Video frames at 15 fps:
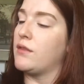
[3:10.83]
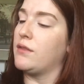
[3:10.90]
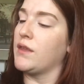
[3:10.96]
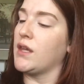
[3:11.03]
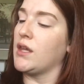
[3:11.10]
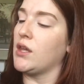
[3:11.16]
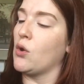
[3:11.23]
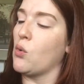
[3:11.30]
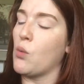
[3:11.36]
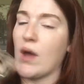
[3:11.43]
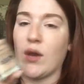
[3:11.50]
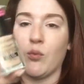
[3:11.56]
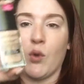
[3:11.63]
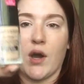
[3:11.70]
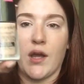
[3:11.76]
the
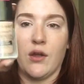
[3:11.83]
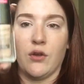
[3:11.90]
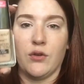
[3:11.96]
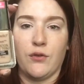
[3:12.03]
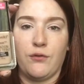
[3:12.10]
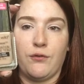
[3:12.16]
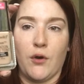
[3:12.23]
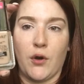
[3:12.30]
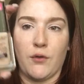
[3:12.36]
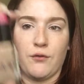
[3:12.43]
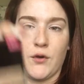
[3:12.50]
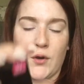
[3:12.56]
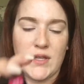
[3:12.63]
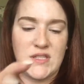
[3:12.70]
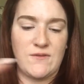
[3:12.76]
Wet n Wild Photo
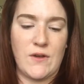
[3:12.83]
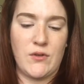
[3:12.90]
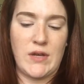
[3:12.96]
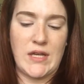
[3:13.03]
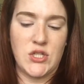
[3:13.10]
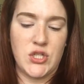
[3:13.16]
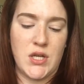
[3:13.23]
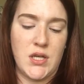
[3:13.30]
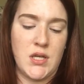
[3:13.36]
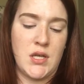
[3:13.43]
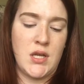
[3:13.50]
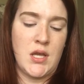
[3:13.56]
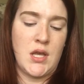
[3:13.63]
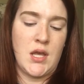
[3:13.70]
Focus Foundation.